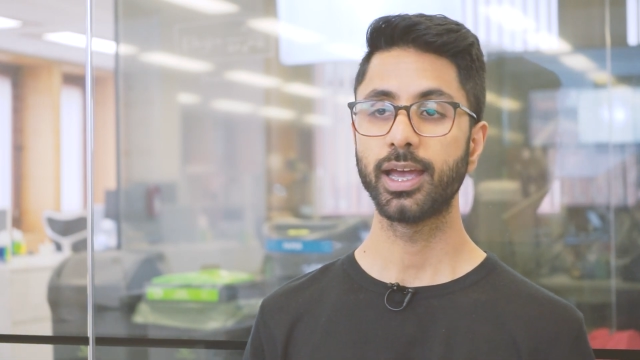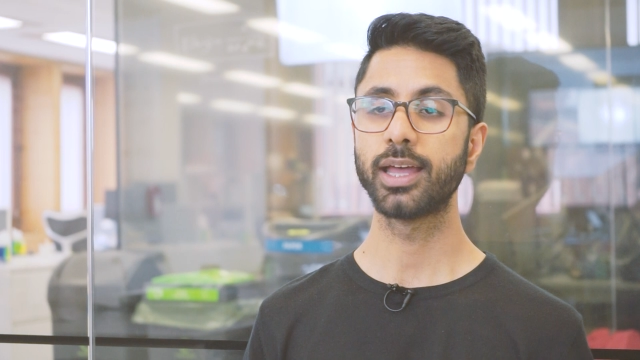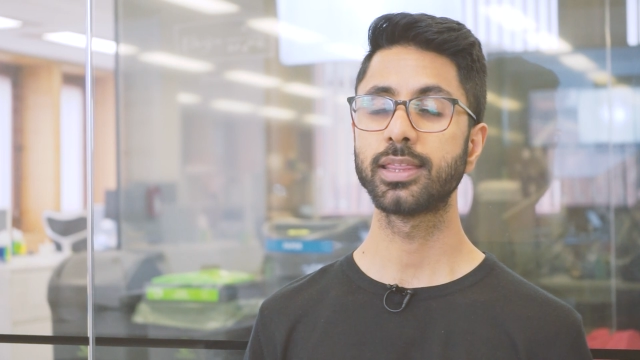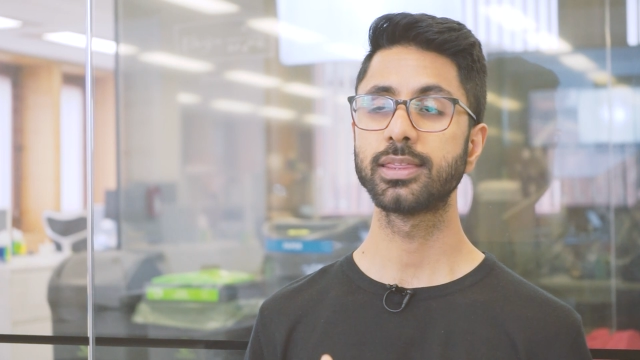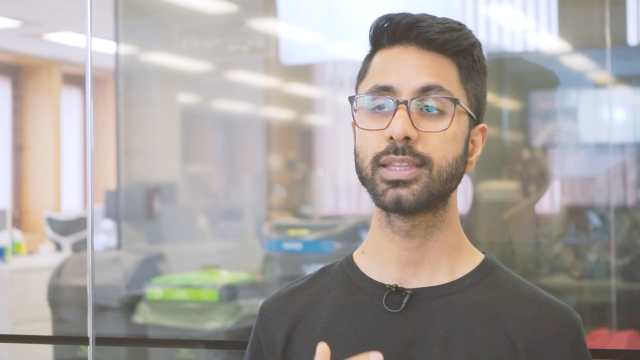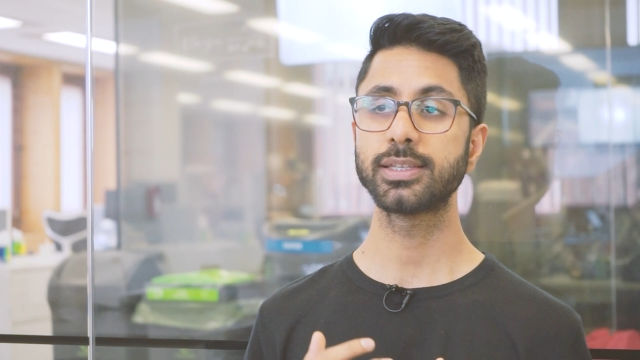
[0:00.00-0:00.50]

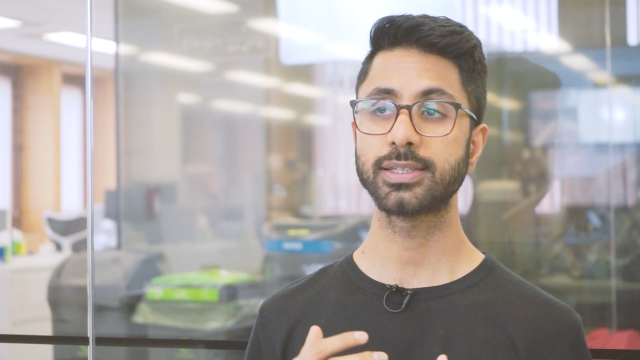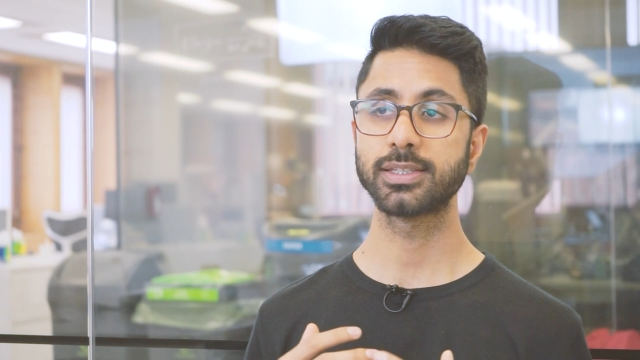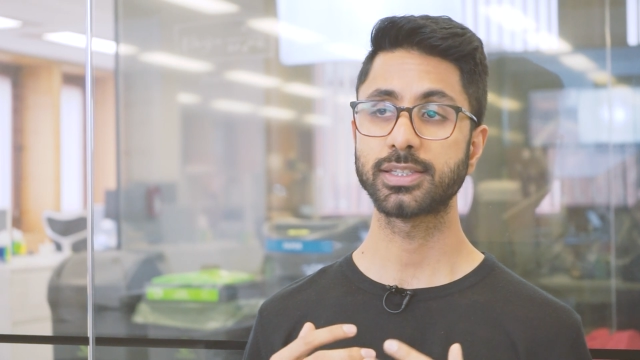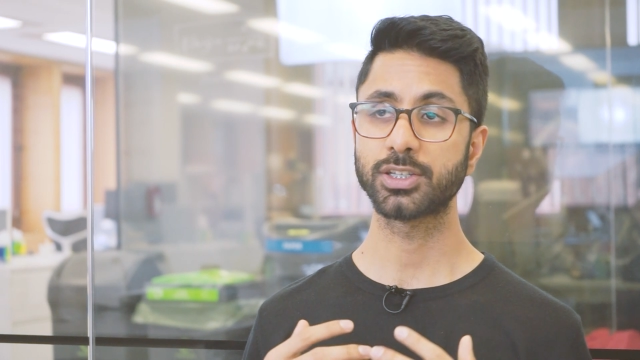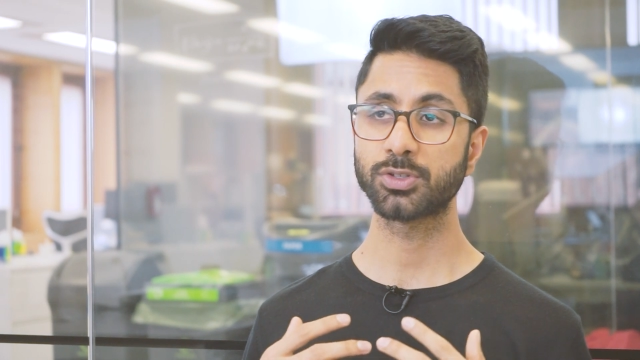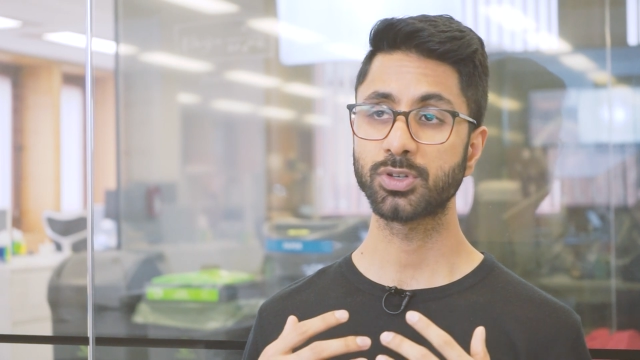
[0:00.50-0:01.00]
And this is
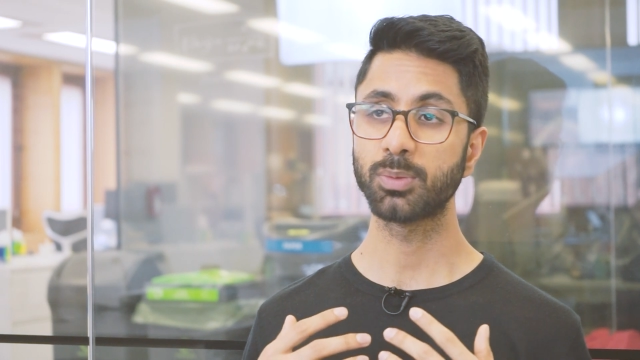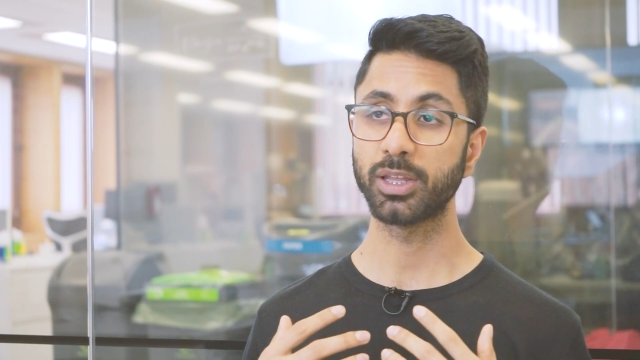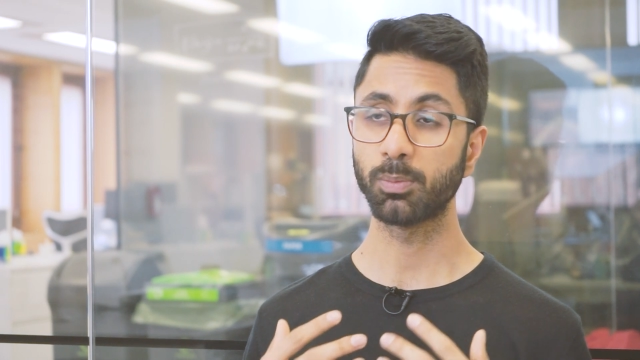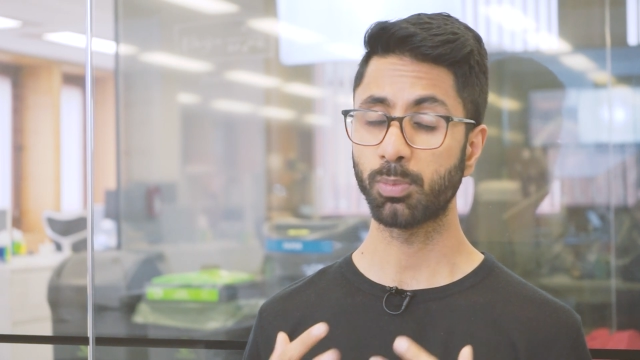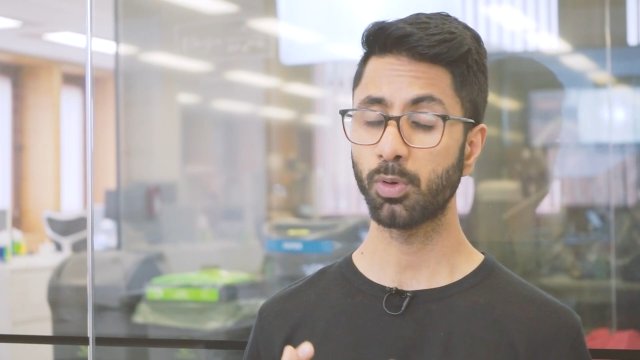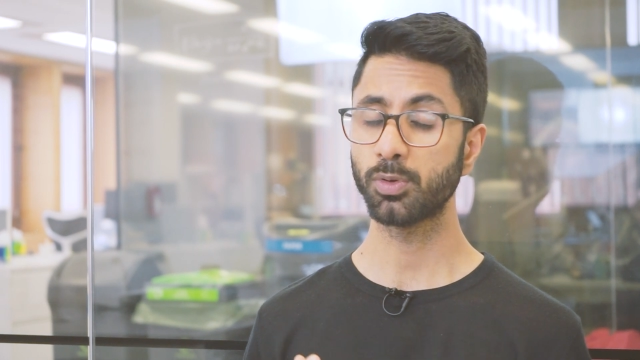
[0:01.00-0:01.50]
extremely
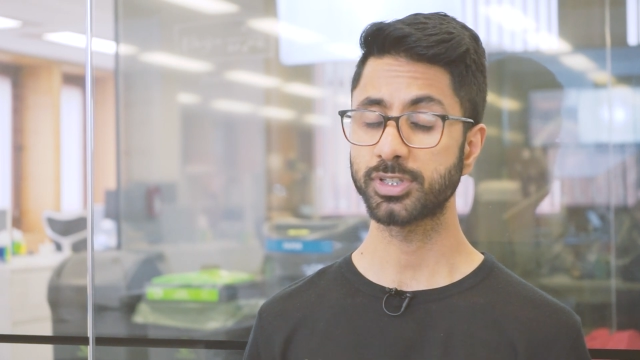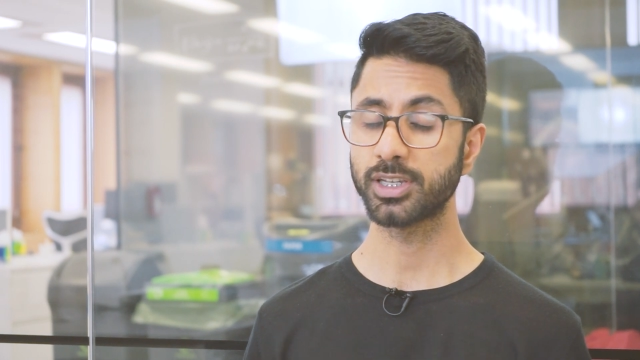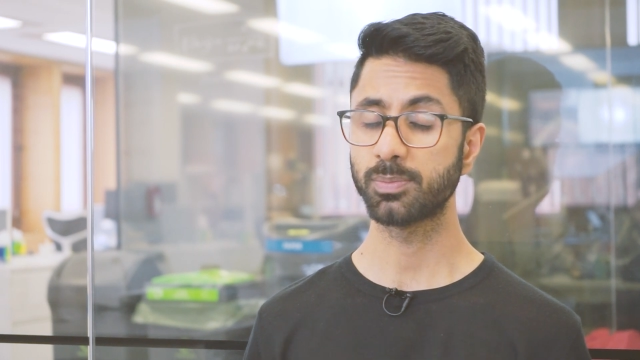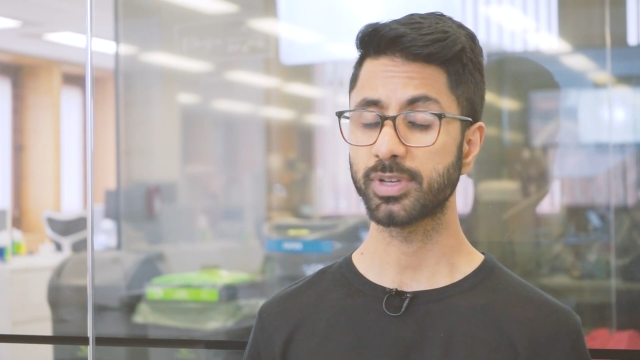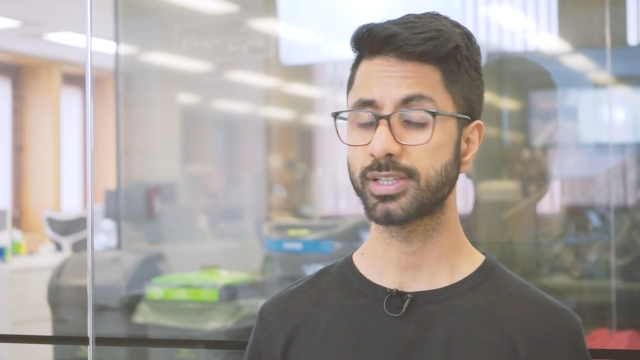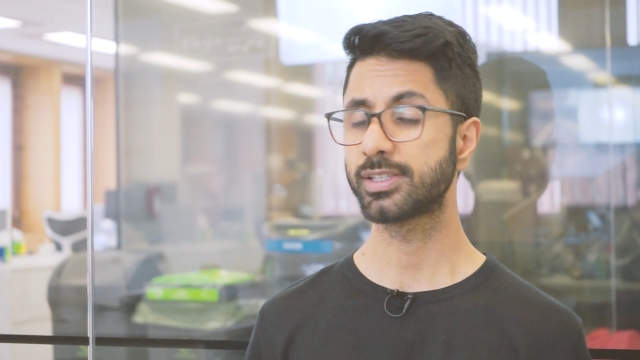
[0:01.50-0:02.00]
important,
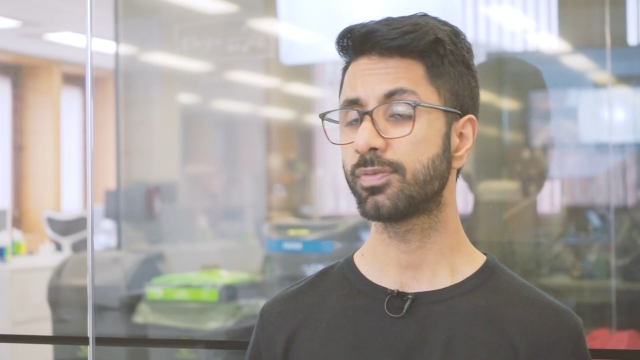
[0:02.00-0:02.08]
because